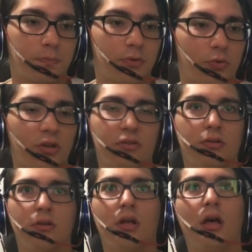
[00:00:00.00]
you
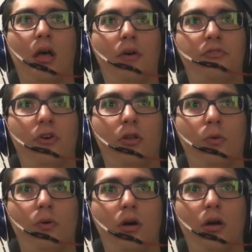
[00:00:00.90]
can uh,
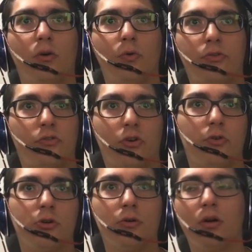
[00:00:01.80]
follow a uh, good
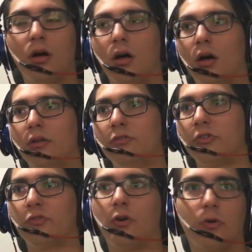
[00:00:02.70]
tutorial. Uh,
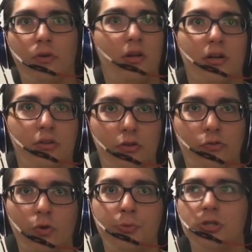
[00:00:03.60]
just follow the link in the
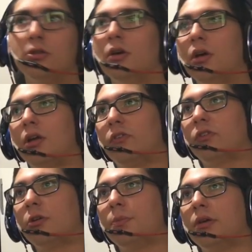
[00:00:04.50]
description. It's
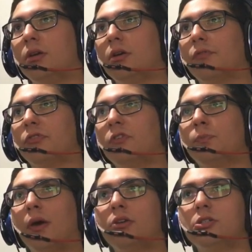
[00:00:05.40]
gonna be of this
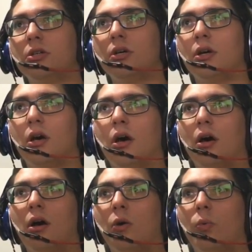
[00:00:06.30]
page,
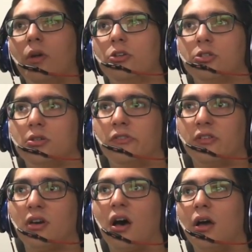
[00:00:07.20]
uh, which is a
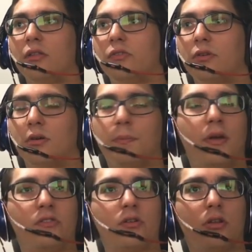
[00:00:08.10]
guide uh,
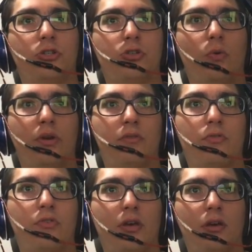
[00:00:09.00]
basically showing
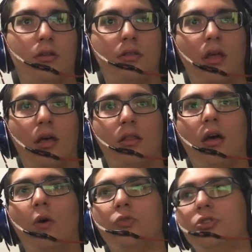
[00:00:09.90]
everything that
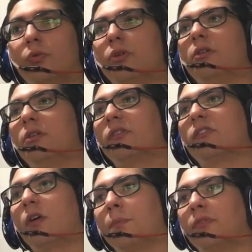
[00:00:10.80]
I'll show here
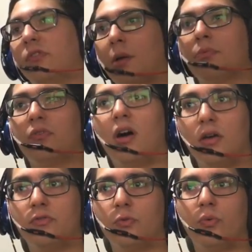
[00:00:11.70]
except step
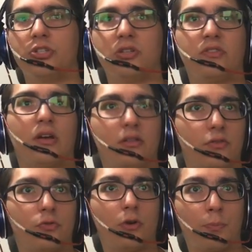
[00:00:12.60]
5, which I take a
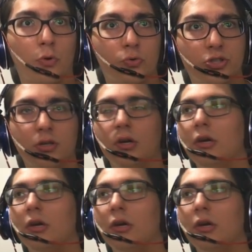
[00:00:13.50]
different approach.